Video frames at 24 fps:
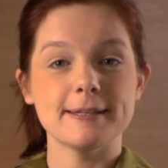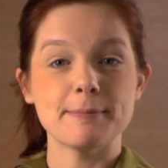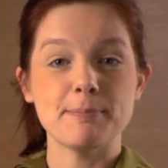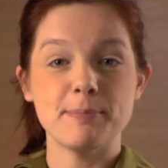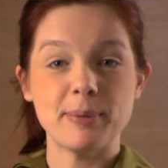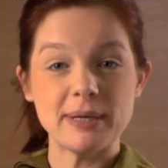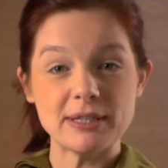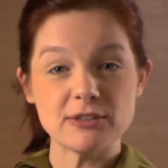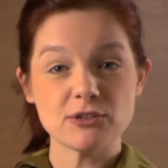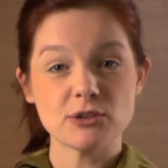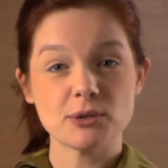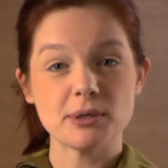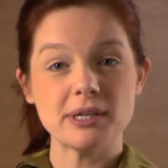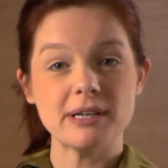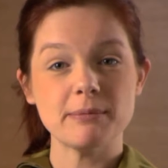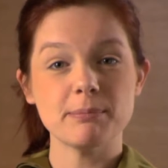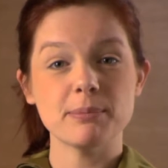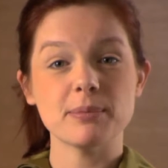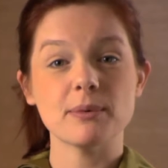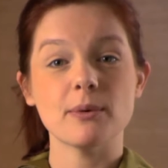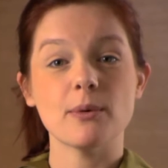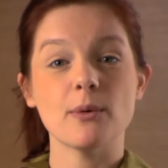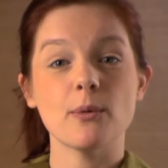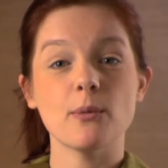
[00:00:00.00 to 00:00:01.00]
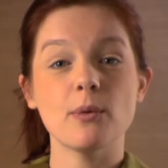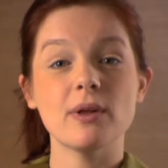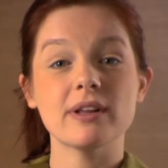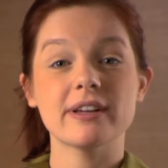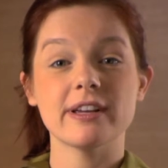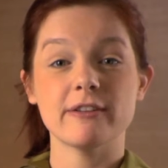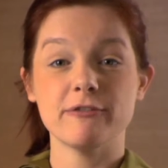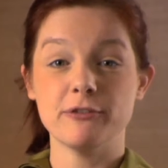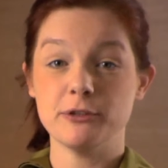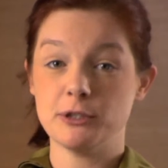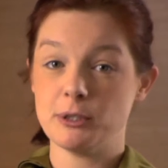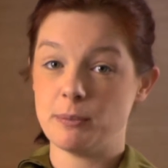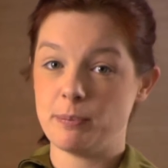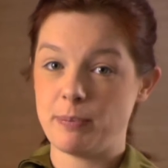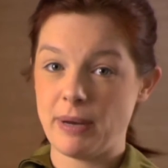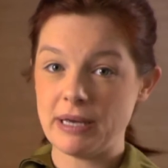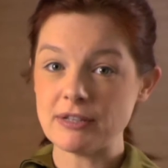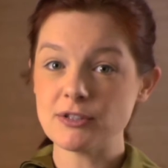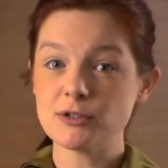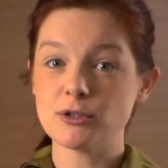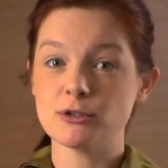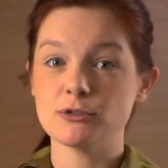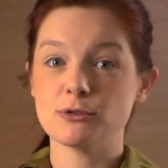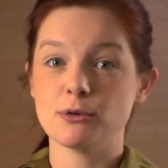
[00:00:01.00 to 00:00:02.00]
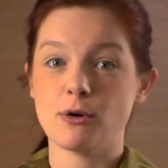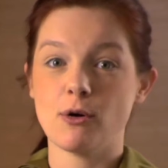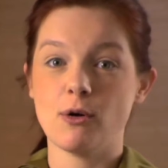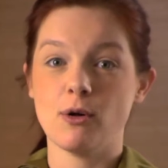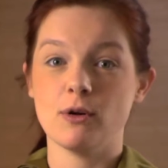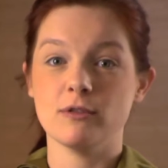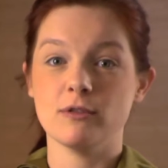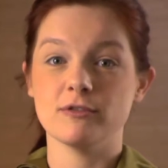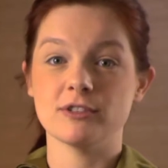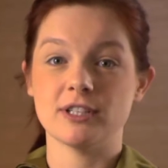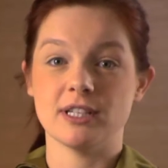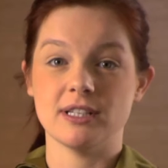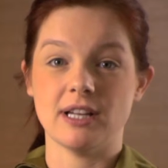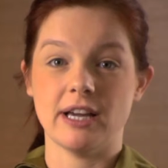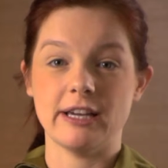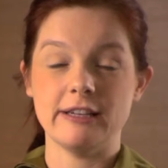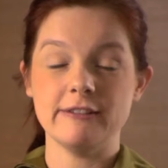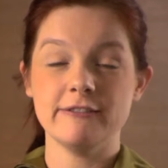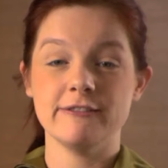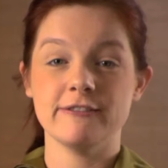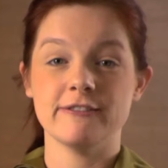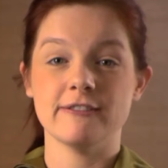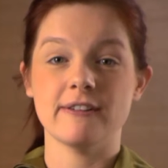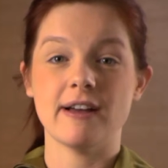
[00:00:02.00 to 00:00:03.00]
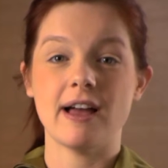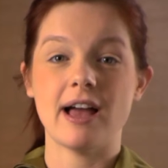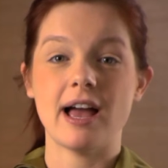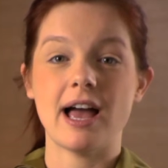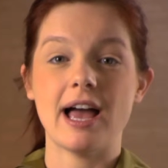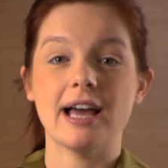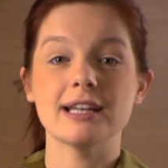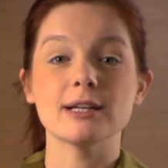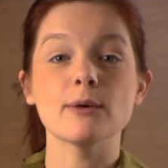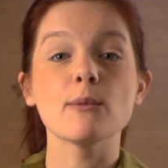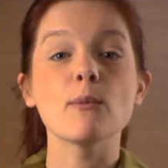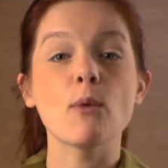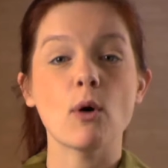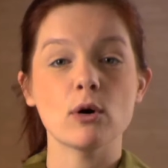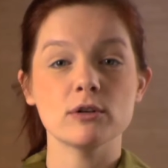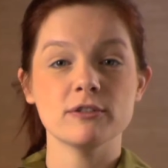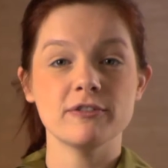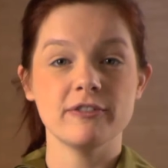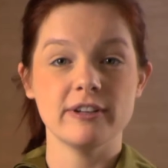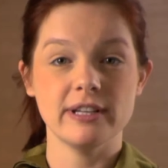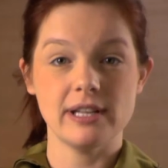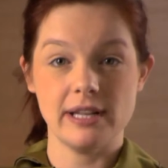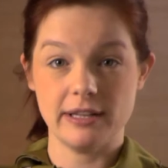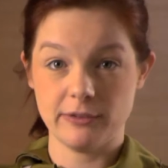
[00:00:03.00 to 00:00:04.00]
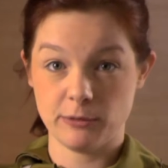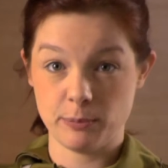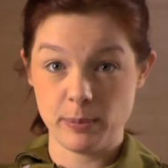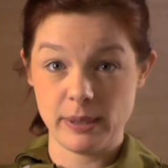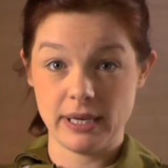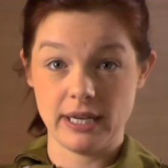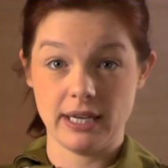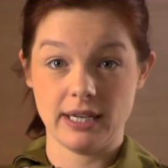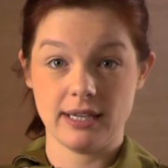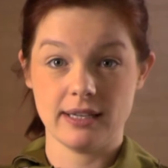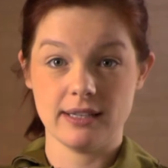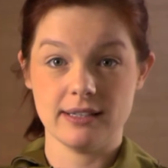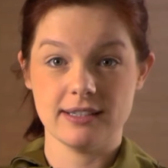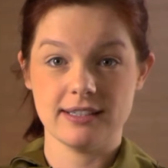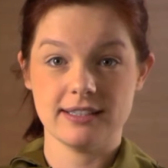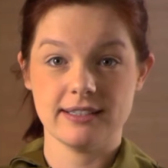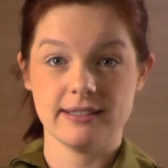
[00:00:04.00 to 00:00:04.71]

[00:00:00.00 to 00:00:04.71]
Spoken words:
The pinch grip will give you the best control over the knife and it won't feel as big.